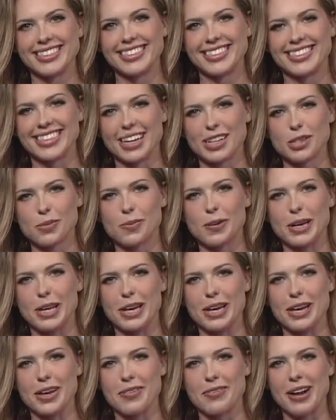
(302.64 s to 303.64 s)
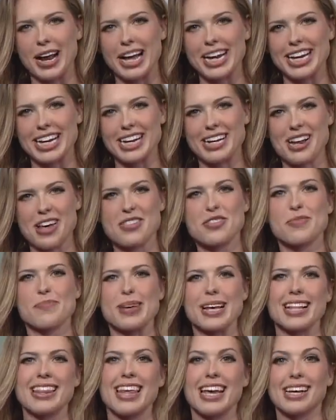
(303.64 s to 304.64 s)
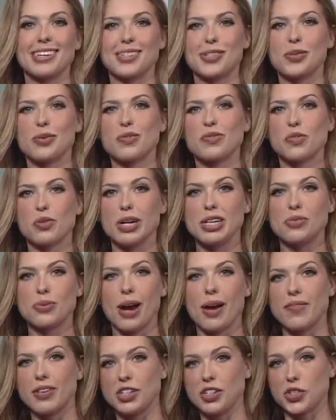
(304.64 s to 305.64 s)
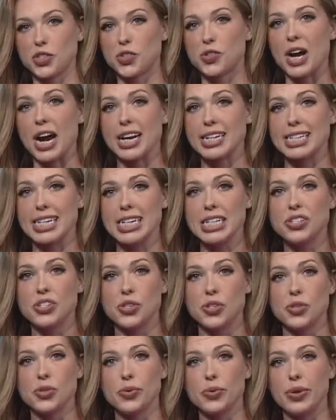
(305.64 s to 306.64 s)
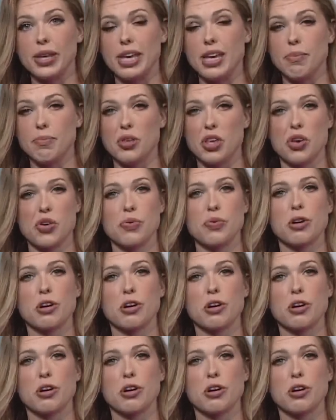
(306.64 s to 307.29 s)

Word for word: Sounds pretty good, right? And another big thing is to avoid driving distracted to keep you,